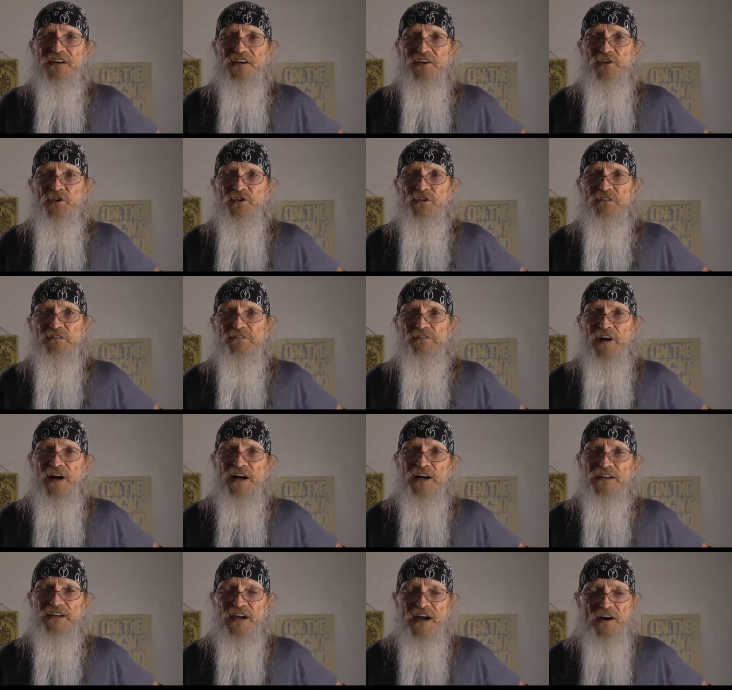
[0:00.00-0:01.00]
You can
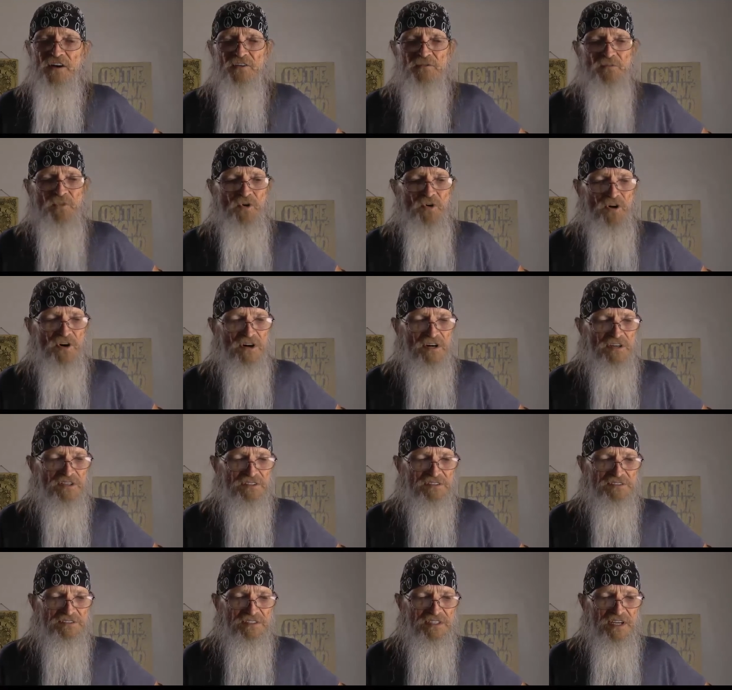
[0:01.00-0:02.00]
find out more
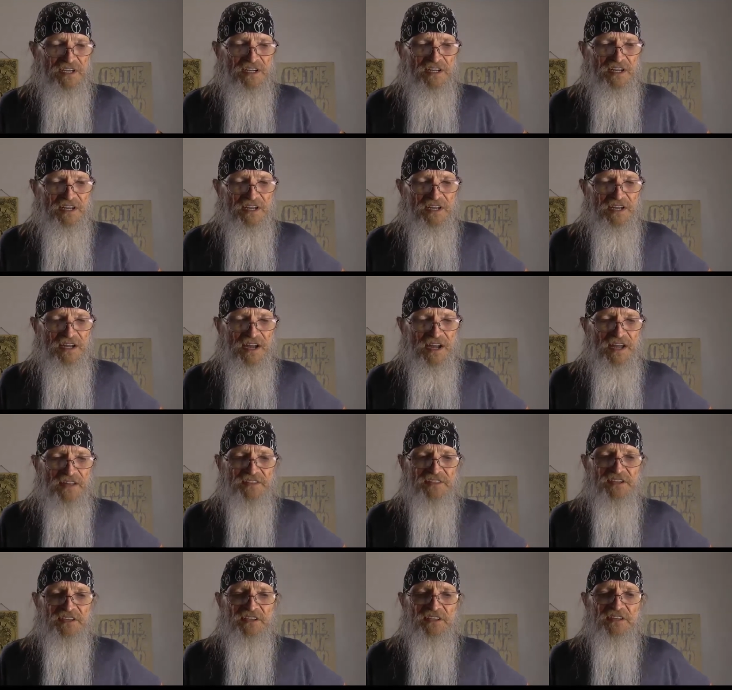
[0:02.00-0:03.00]

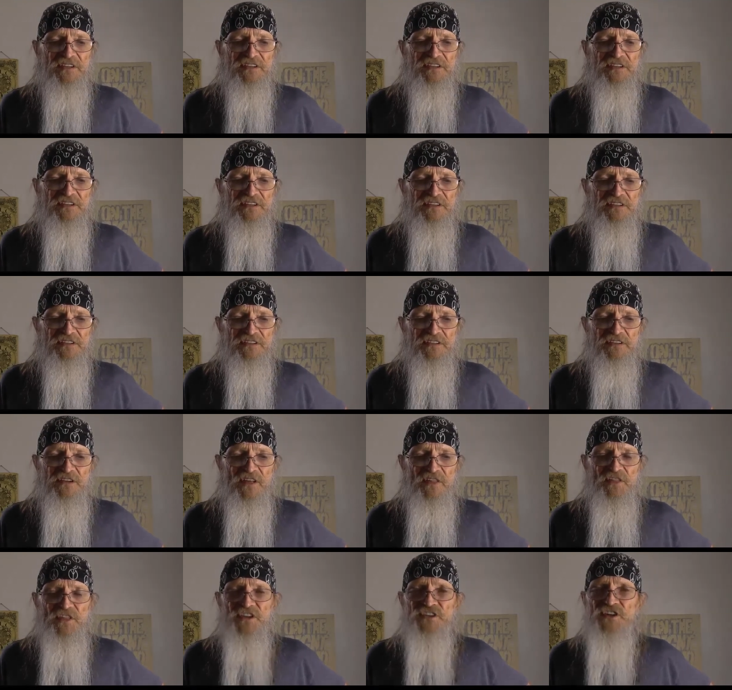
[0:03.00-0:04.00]
at
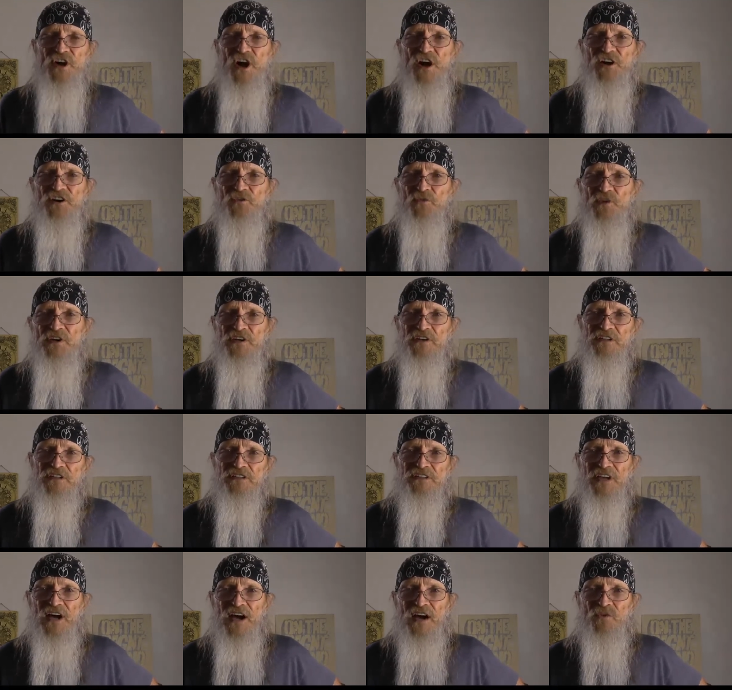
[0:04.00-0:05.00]

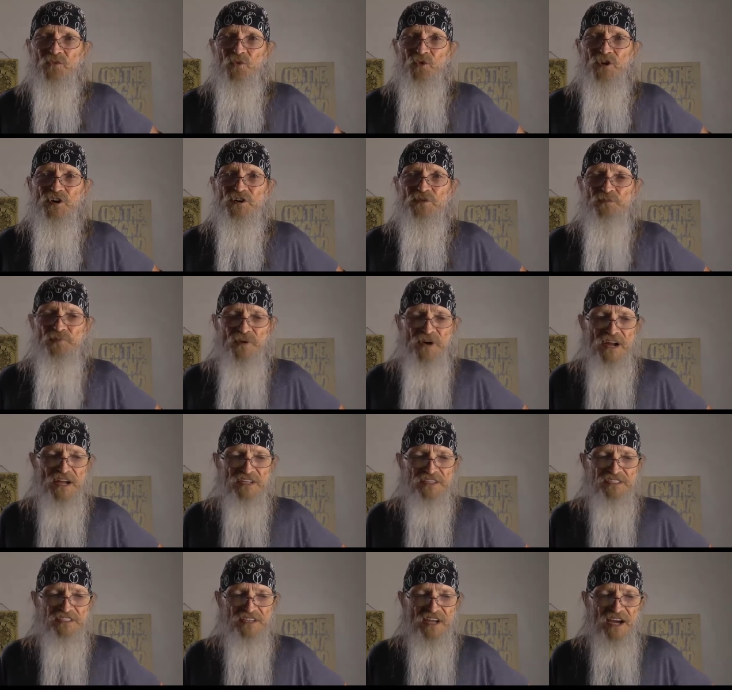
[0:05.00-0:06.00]

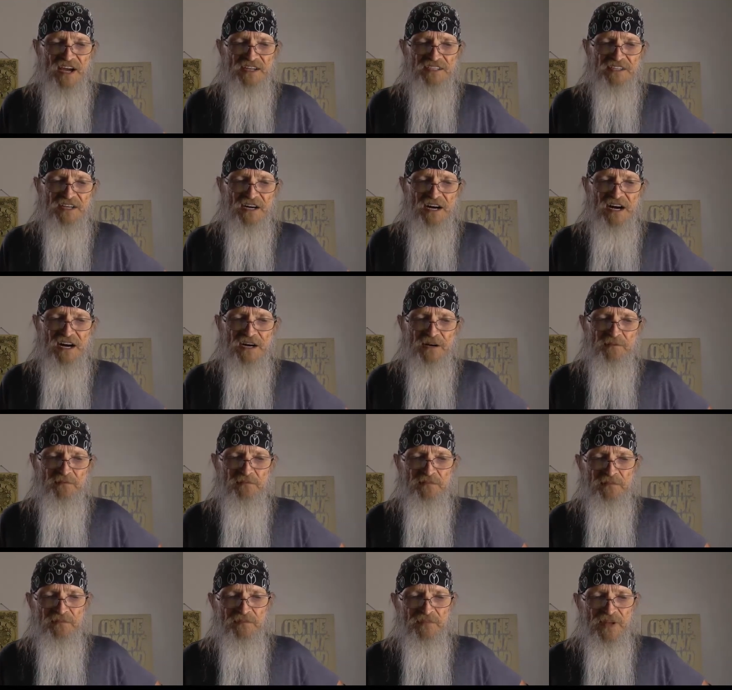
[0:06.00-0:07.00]

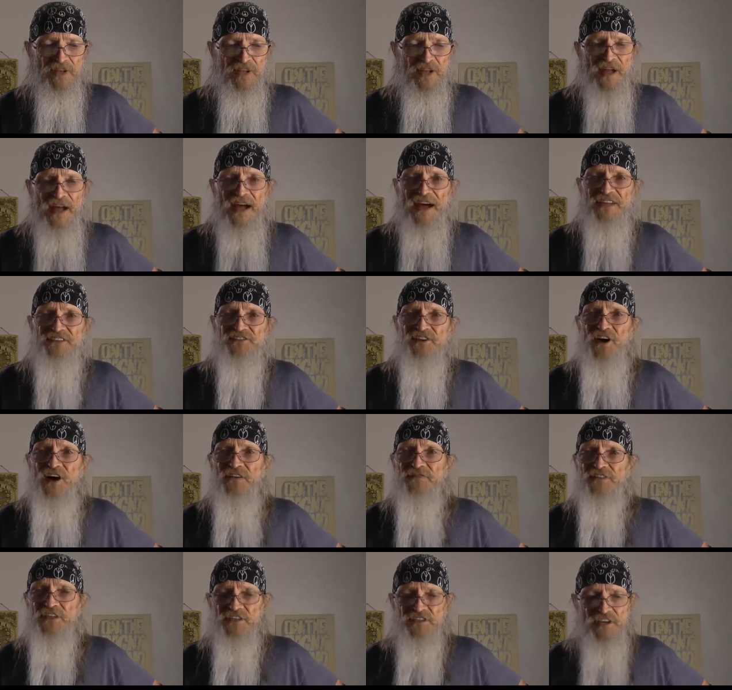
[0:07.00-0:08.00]
TheDarkWheel.wordpress.com. Hats
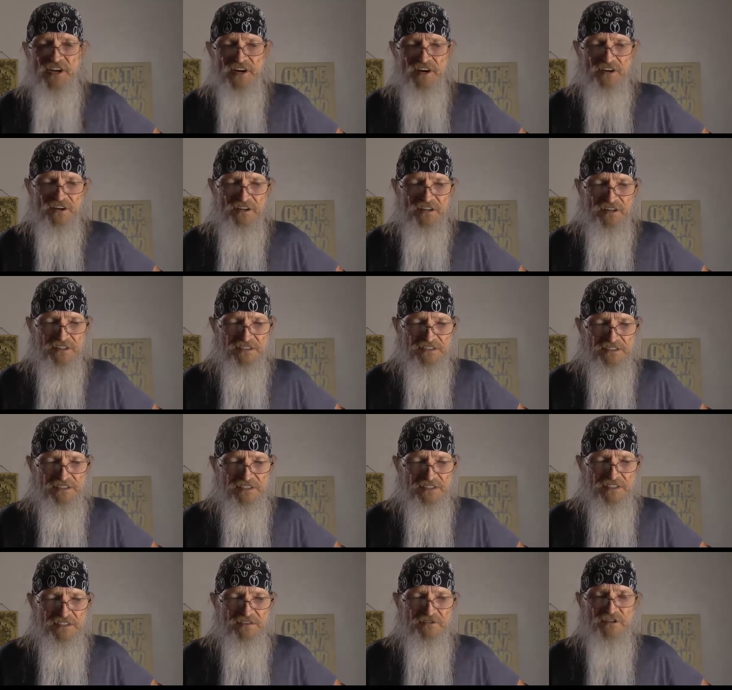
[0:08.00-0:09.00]
off to Daryl
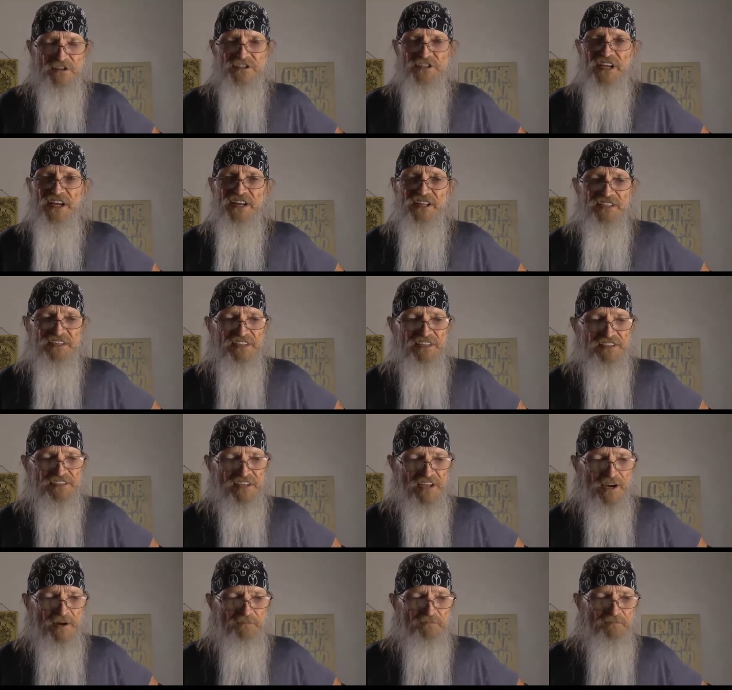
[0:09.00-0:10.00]
for setting this
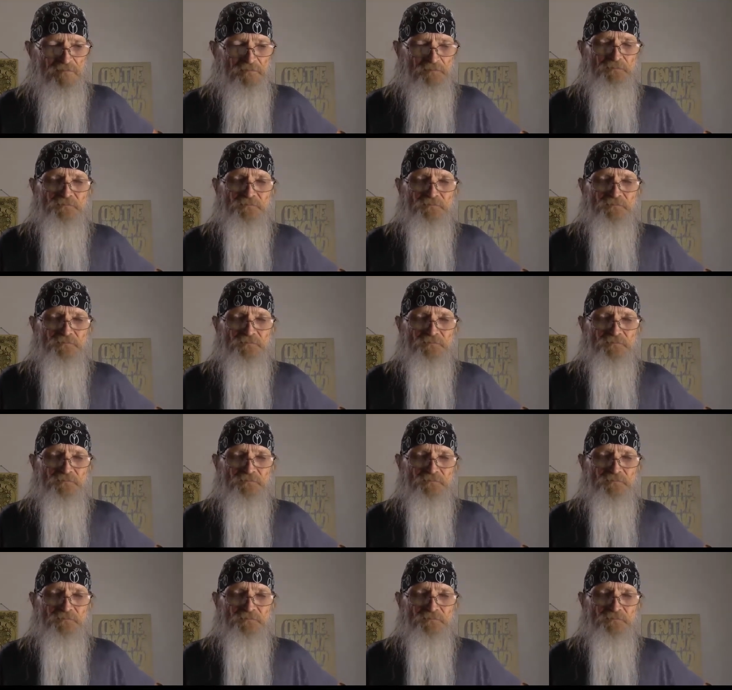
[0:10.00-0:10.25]
up.